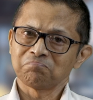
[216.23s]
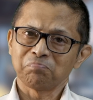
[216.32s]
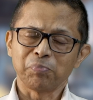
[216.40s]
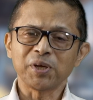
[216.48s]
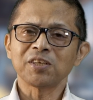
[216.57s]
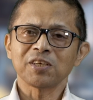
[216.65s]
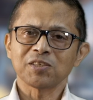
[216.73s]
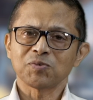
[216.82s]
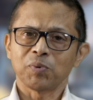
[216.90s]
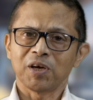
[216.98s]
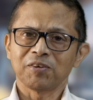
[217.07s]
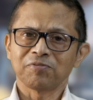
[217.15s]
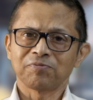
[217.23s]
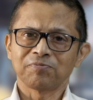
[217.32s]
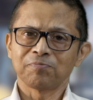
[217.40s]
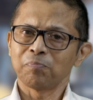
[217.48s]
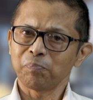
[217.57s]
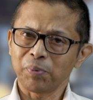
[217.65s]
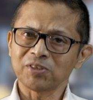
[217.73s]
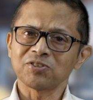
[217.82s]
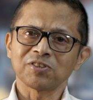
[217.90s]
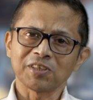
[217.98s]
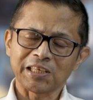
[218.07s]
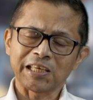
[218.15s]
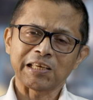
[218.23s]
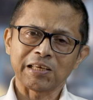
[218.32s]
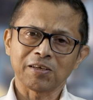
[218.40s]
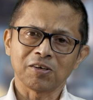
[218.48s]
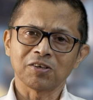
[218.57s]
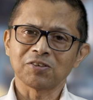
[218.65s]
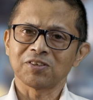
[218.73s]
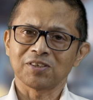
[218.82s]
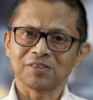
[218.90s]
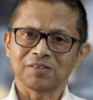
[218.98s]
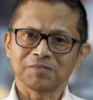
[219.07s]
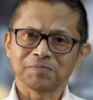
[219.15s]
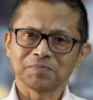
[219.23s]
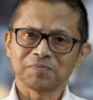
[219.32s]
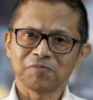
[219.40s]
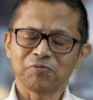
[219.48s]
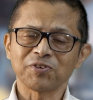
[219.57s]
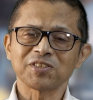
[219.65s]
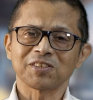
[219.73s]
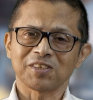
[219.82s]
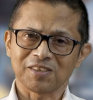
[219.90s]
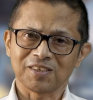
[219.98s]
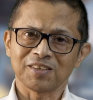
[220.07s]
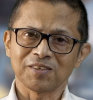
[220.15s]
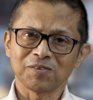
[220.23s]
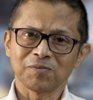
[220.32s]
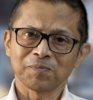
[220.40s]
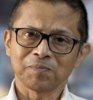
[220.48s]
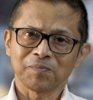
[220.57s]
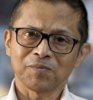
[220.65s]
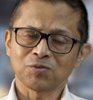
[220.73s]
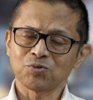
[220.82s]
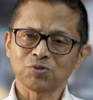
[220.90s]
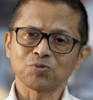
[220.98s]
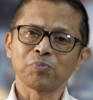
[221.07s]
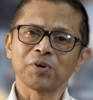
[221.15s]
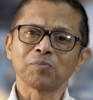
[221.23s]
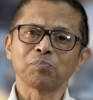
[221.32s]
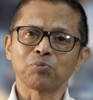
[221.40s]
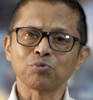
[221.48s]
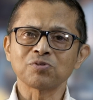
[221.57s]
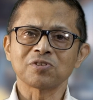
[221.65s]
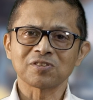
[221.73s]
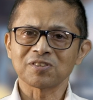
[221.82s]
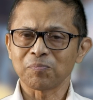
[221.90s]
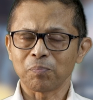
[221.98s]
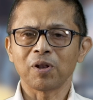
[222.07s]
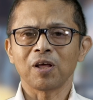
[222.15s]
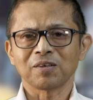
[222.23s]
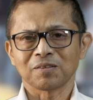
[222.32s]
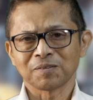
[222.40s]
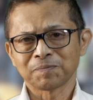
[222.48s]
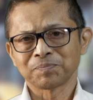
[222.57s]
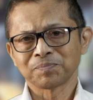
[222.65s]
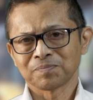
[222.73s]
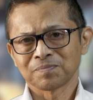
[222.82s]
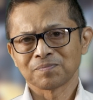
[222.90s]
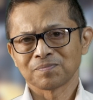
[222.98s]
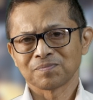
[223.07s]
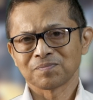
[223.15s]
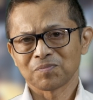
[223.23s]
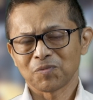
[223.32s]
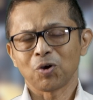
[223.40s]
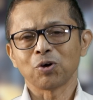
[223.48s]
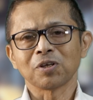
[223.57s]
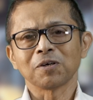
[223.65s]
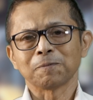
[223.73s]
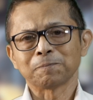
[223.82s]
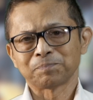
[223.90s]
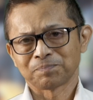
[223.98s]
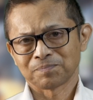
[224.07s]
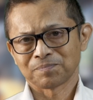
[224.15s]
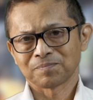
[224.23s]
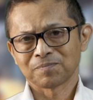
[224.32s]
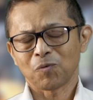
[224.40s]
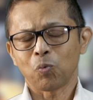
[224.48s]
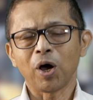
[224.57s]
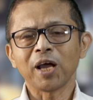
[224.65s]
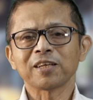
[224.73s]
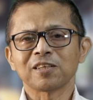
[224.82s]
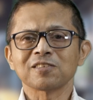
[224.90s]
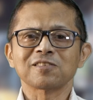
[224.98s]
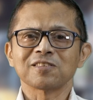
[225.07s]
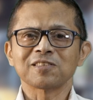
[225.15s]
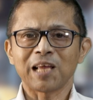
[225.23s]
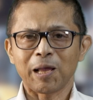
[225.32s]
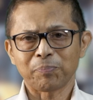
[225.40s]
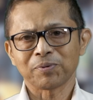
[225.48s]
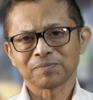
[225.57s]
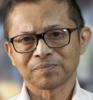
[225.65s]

beating his wife, punching, kicking, hurting her physically so as to bring bruises and blood on her? Why does this happen?